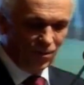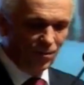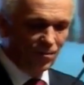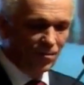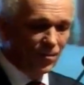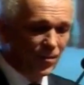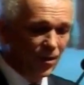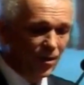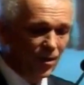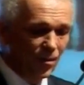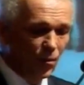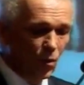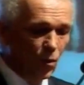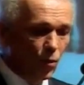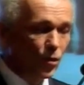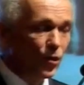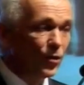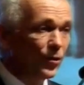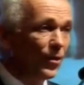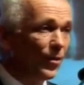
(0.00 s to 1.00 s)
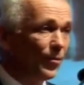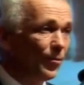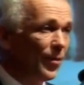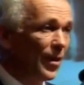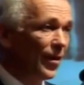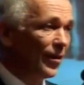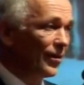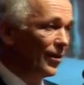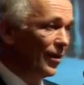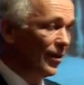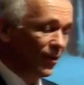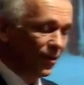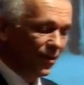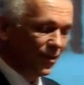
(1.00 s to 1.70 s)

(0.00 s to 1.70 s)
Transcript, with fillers: From emotional part, uh,